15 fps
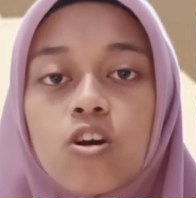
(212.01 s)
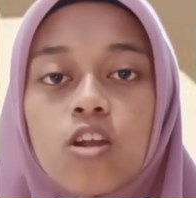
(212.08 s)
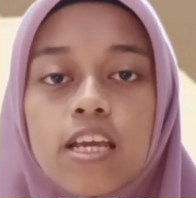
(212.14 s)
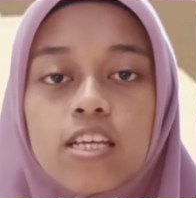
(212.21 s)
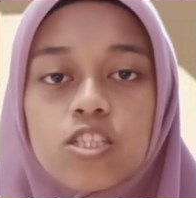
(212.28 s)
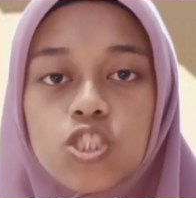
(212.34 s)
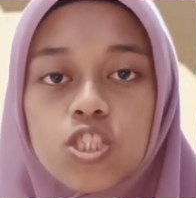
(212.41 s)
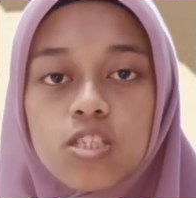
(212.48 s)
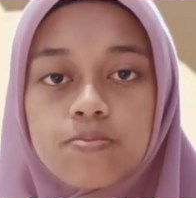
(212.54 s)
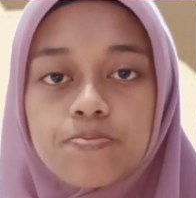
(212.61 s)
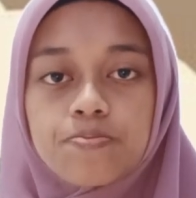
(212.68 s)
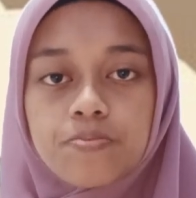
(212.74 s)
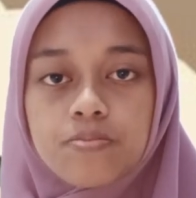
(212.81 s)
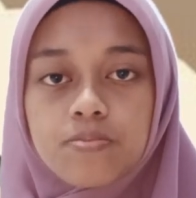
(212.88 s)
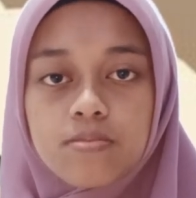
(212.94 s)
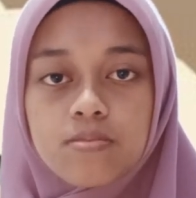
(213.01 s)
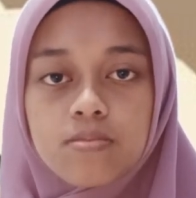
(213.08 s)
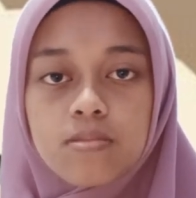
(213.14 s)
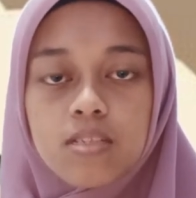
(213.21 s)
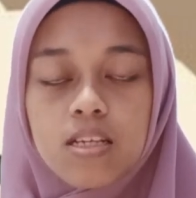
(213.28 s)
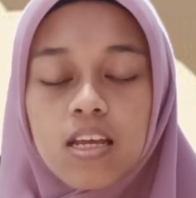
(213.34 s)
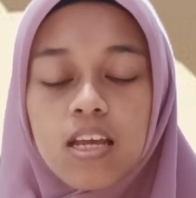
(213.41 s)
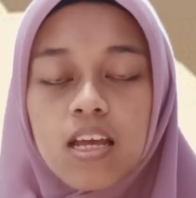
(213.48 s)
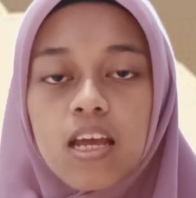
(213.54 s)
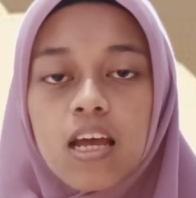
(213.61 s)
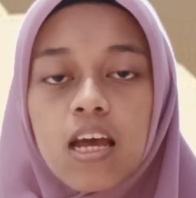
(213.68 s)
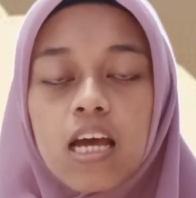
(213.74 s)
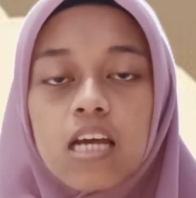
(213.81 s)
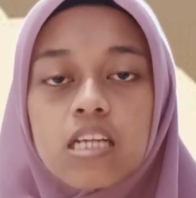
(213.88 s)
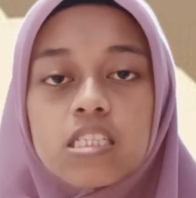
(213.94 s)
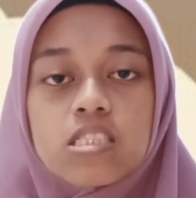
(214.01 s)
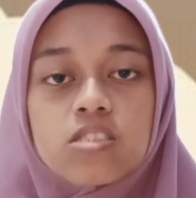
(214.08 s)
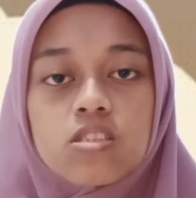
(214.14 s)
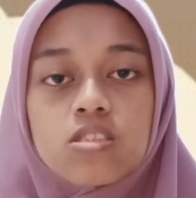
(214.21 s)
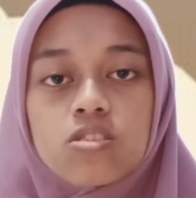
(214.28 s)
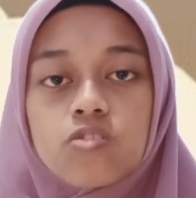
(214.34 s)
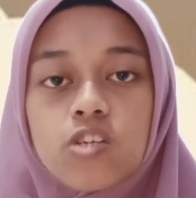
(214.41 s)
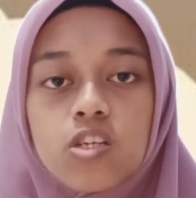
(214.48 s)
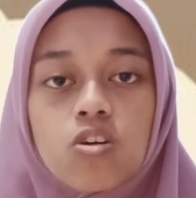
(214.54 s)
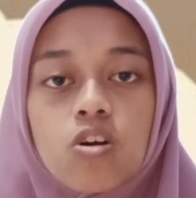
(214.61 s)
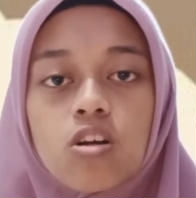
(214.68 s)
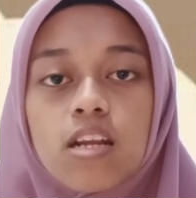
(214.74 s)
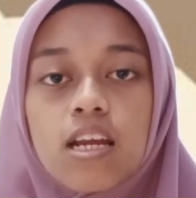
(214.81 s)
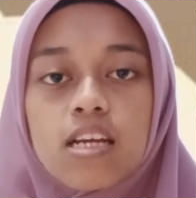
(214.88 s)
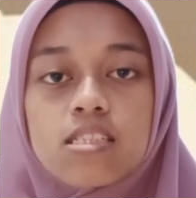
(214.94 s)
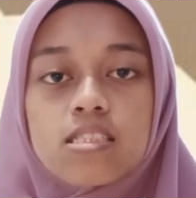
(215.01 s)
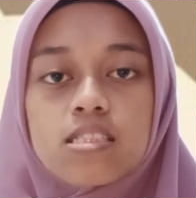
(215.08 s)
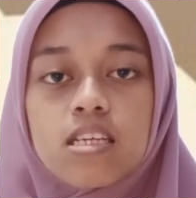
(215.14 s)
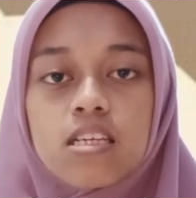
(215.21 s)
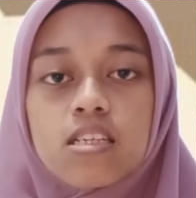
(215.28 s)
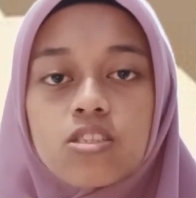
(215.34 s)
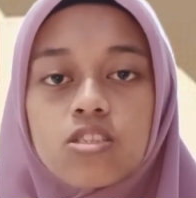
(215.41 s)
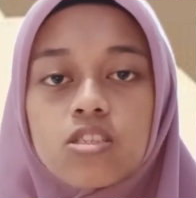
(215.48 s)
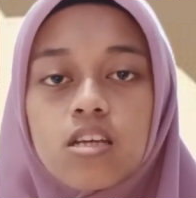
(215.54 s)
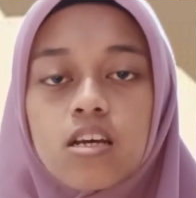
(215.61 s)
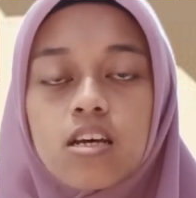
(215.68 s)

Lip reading: knowledge. This is recognizing